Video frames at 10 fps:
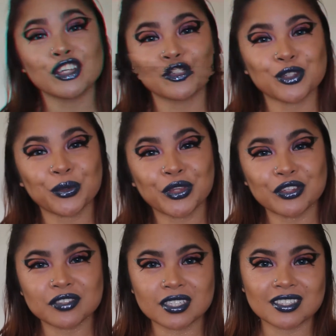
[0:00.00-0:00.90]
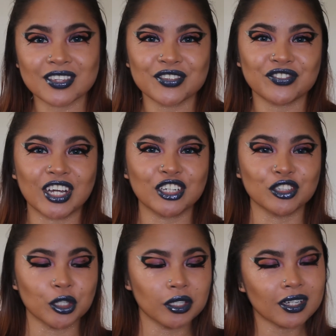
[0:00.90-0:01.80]
So this is the
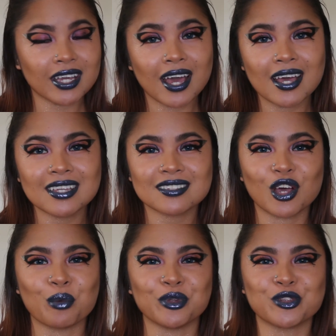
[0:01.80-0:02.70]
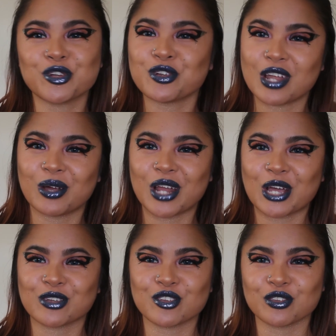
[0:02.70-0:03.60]
final look, guys. It turned out
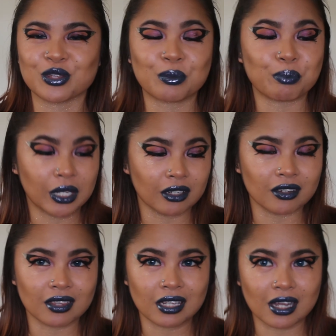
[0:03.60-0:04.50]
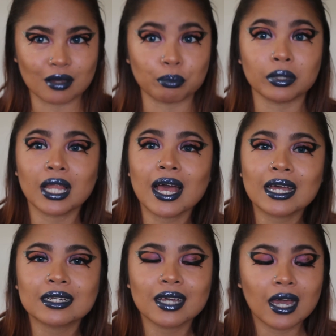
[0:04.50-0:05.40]
actually better than I
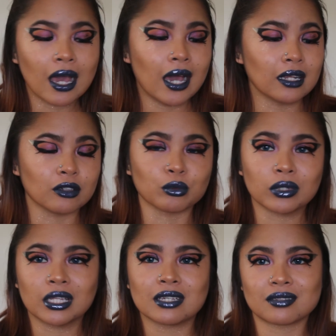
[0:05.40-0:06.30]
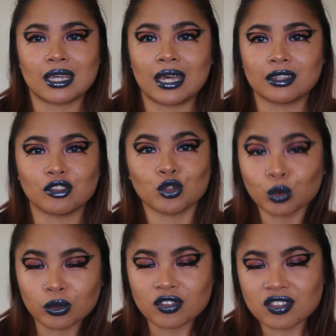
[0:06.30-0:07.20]
planned. I didn't realize I had the
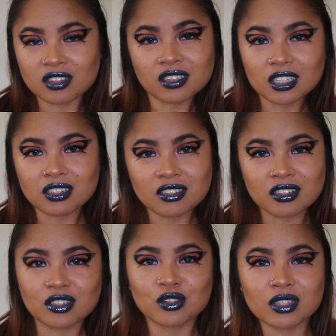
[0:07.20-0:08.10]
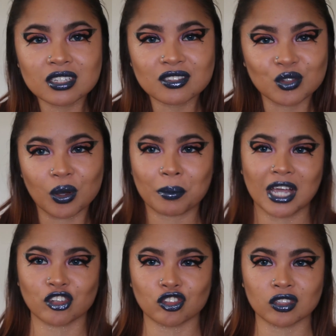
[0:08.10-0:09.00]
tools and the skills to do this, so I'm
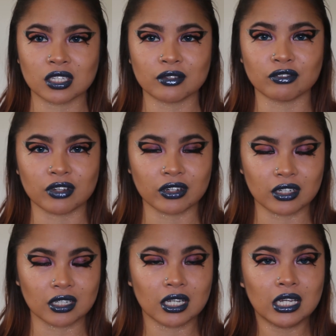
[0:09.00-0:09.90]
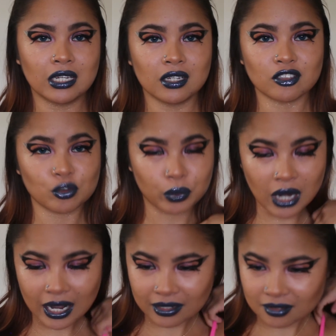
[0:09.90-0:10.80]
actually very
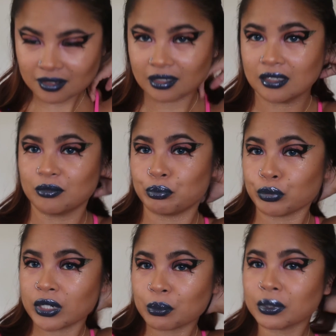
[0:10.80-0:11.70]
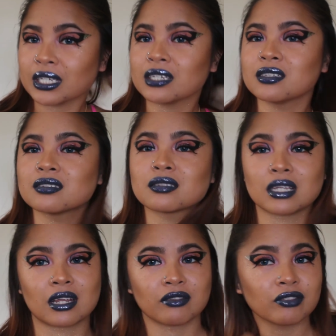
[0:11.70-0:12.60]
surprised and pretty pleased,
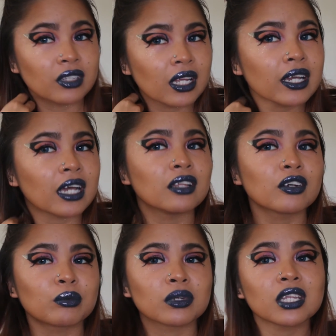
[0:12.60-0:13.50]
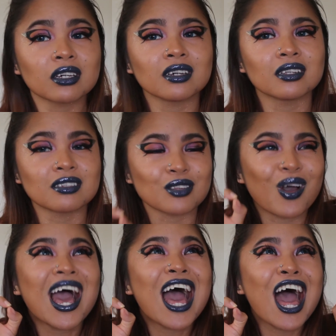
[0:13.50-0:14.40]
and I feel like I look really good. So